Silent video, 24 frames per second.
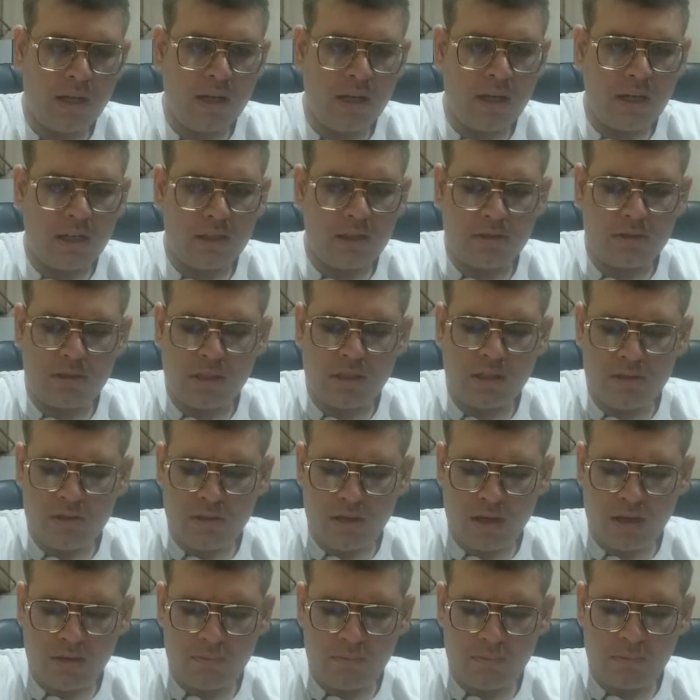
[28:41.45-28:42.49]
Just
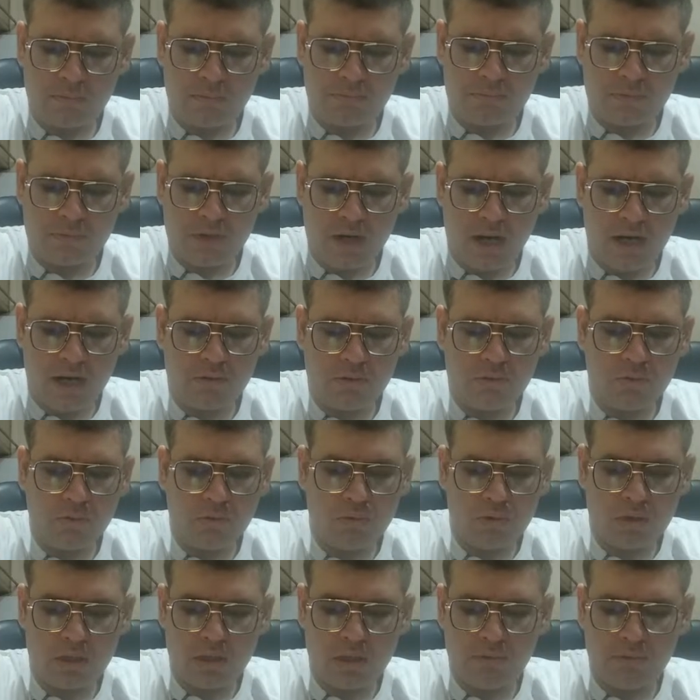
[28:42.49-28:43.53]
try to
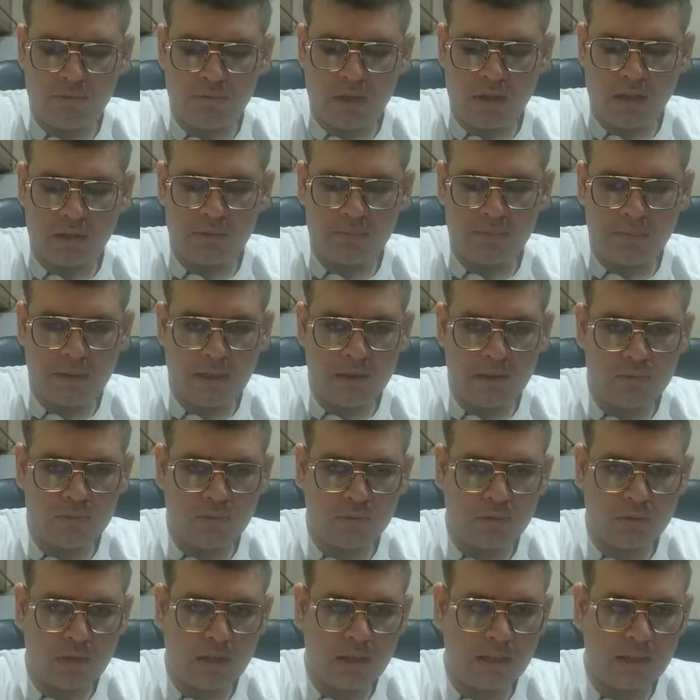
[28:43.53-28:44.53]
give the space to king.